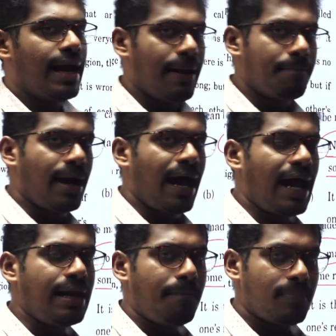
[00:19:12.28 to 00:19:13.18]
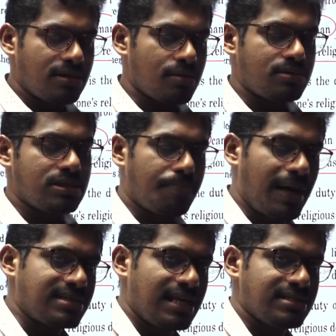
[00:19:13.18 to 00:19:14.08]
A man,
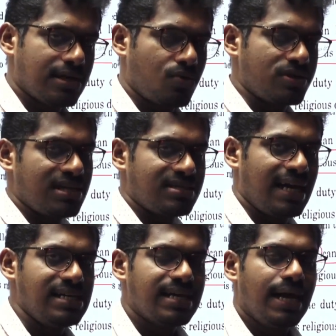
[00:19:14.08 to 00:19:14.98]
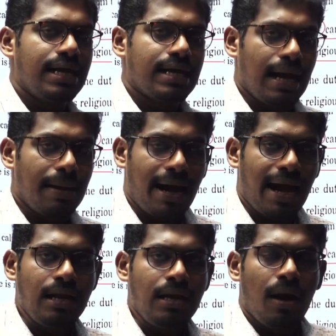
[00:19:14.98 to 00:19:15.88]
the question says, a
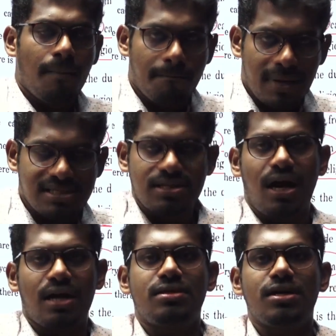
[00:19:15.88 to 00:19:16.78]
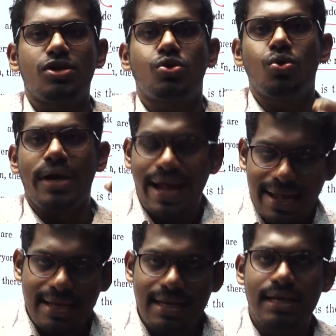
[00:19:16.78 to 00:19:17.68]
man must adhere to
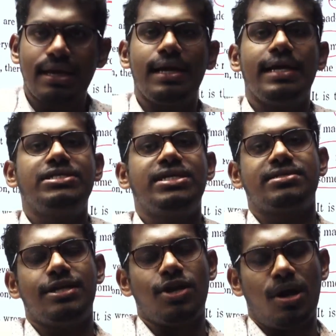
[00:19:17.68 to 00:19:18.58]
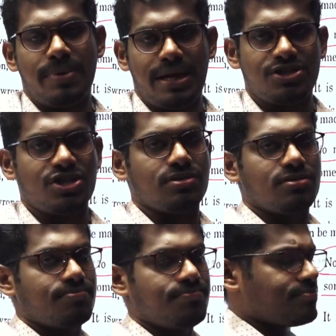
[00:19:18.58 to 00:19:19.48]
any religious denomination.
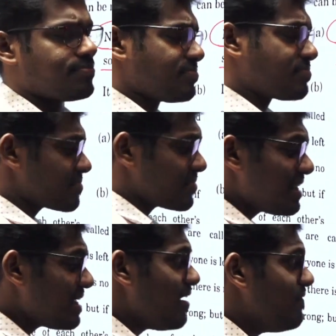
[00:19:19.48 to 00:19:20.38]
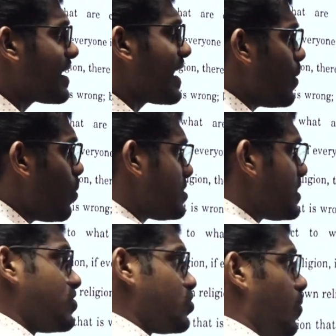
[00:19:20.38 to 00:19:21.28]
We cannot
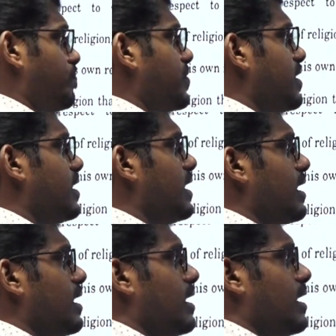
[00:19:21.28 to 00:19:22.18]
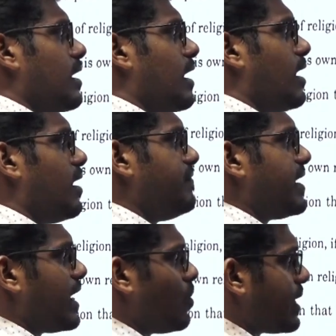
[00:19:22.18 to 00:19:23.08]
say so. We
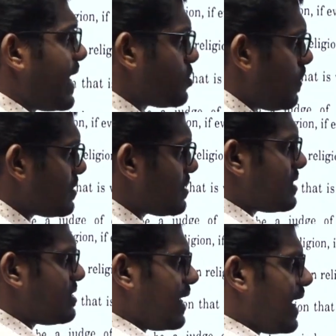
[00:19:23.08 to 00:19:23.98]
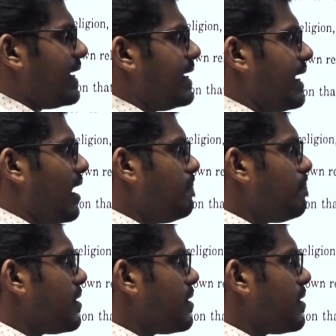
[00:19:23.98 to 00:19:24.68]
cannot expect such an idea.